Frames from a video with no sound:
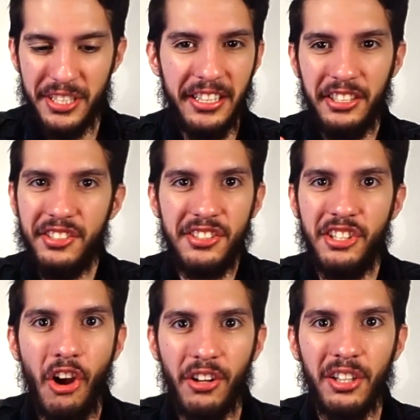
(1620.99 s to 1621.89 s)
and they're just
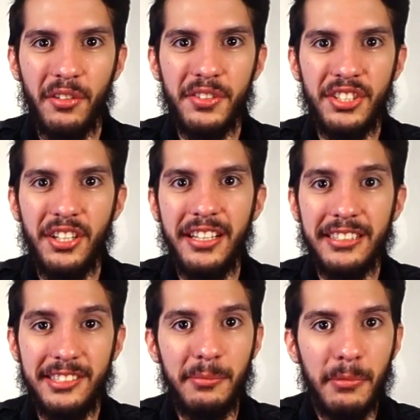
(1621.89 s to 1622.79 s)
gone all of a sudden.
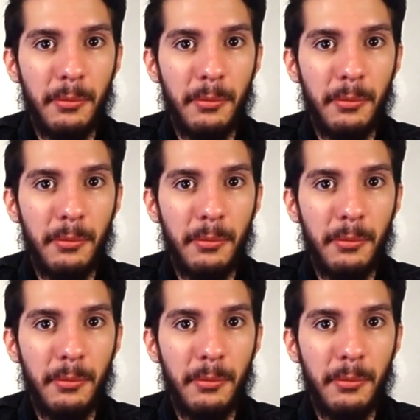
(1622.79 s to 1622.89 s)
It's some